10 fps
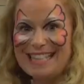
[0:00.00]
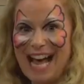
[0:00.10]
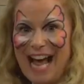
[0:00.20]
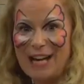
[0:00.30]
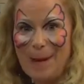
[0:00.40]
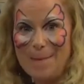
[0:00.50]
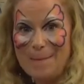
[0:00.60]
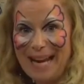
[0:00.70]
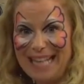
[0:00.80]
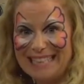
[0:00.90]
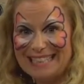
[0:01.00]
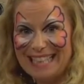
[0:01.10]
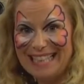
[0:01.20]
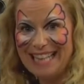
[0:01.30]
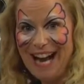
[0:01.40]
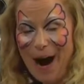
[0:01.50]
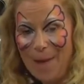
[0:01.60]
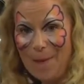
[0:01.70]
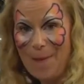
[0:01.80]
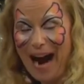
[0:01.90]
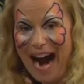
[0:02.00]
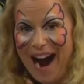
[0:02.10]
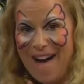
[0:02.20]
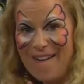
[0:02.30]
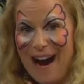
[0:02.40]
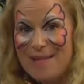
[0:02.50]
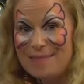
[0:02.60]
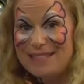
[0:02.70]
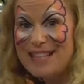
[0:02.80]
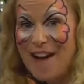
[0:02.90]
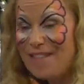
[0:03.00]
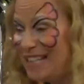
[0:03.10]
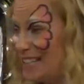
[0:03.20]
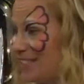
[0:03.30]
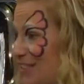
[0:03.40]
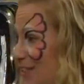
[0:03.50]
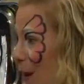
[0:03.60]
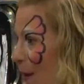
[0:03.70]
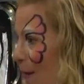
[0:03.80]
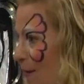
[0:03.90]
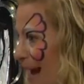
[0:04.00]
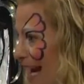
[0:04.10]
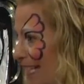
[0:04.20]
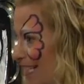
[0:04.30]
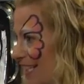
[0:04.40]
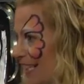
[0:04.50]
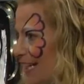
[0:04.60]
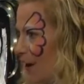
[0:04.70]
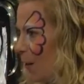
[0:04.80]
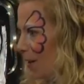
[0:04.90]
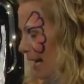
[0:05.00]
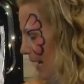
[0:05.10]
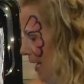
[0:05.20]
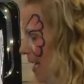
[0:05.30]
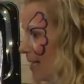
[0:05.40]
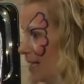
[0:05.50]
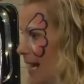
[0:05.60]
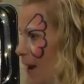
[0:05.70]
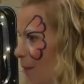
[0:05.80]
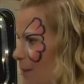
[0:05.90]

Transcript: that amazing? Wow, I'm loving this so much. Okay, now,